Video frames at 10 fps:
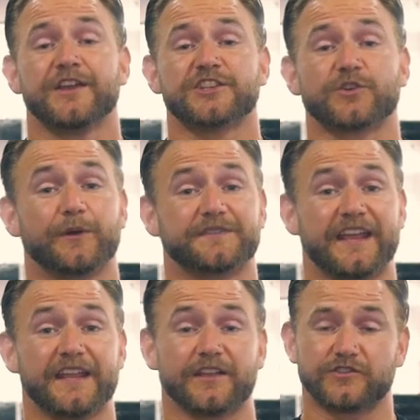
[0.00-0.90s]
So we would
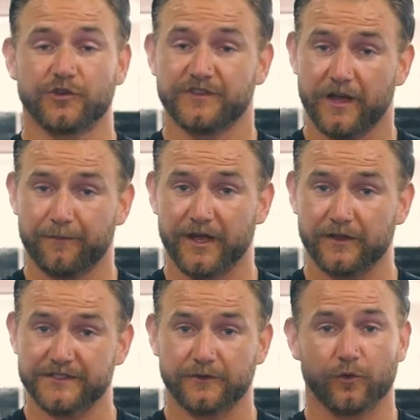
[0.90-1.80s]
take two
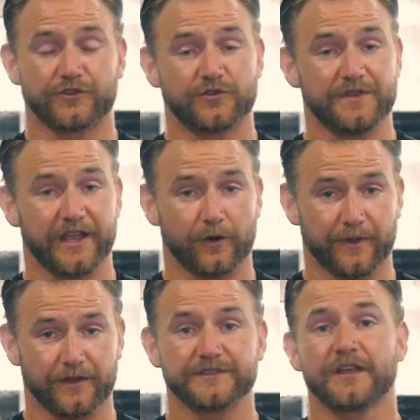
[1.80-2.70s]
dumbbells or two
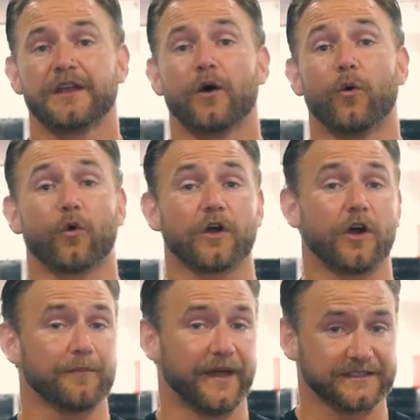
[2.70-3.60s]
kettlebells or
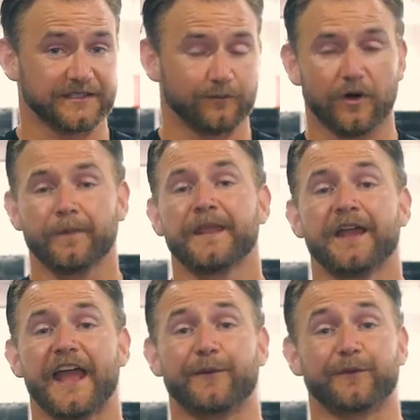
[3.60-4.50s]
our medicine ball,
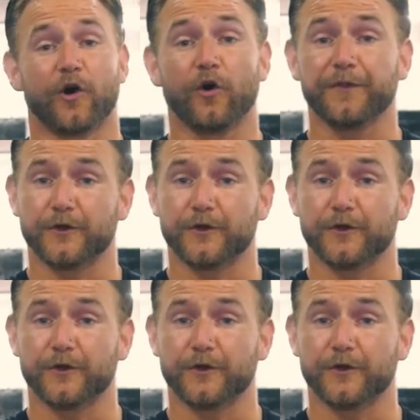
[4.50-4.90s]
and we would hold